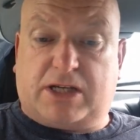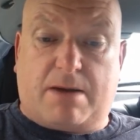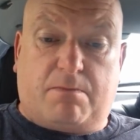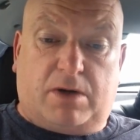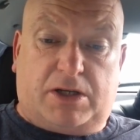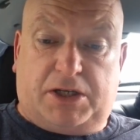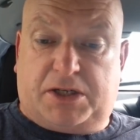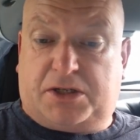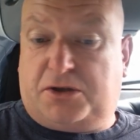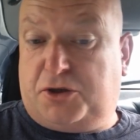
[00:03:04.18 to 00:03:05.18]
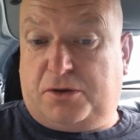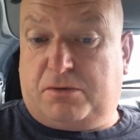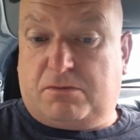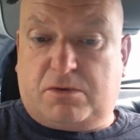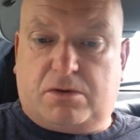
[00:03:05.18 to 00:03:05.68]
sent, which is
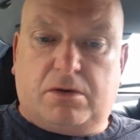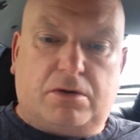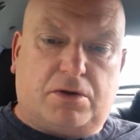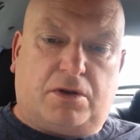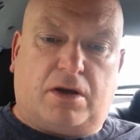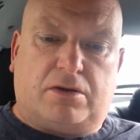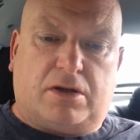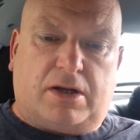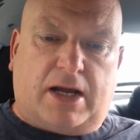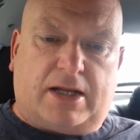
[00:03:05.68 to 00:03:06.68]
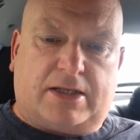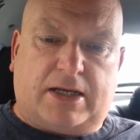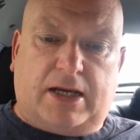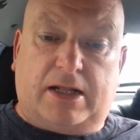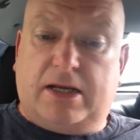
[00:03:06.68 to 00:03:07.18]
June
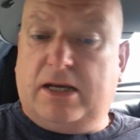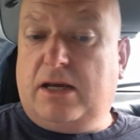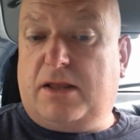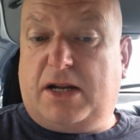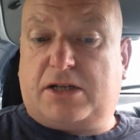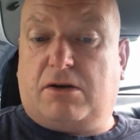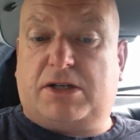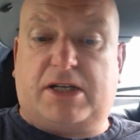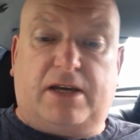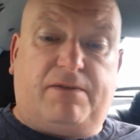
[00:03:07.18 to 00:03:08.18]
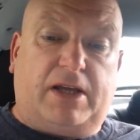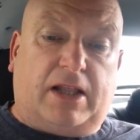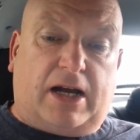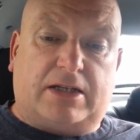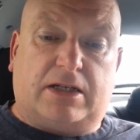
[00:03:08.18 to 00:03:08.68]
2019. Then this goes TV
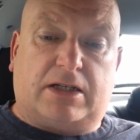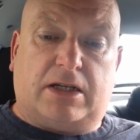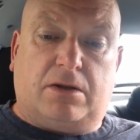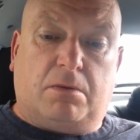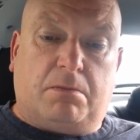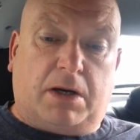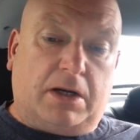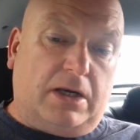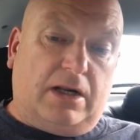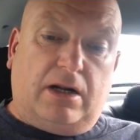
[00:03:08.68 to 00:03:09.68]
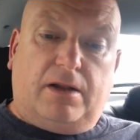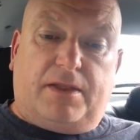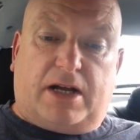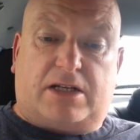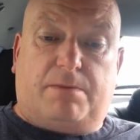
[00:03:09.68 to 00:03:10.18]
licensing number.
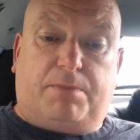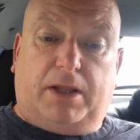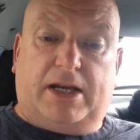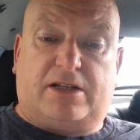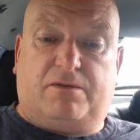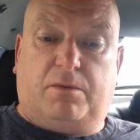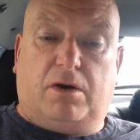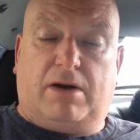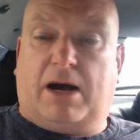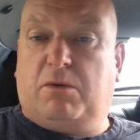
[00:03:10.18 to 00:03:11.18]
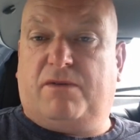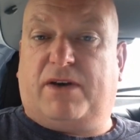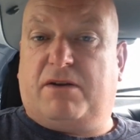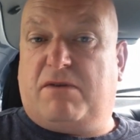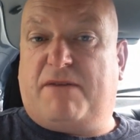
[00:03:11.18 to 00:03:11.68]
That's in place of where I would have
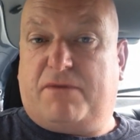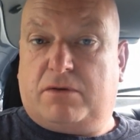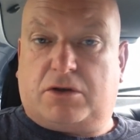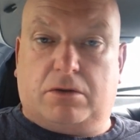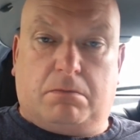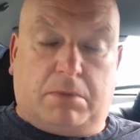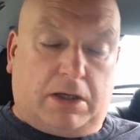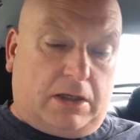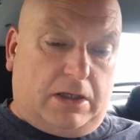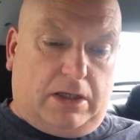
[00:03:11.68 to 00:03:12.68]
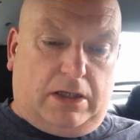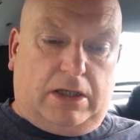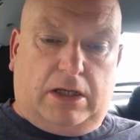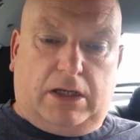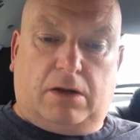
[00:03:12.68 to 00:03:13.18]
had a reference number,
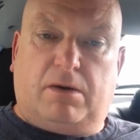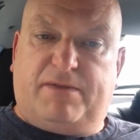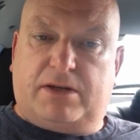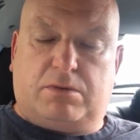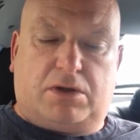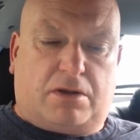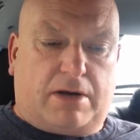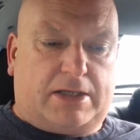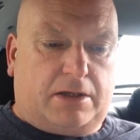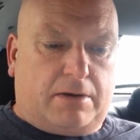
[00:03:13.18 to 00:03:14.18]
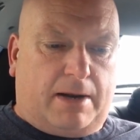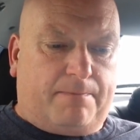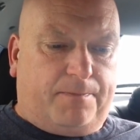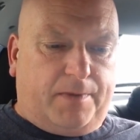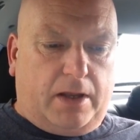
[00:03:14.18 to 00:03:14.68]
you know, if this was a threatogram.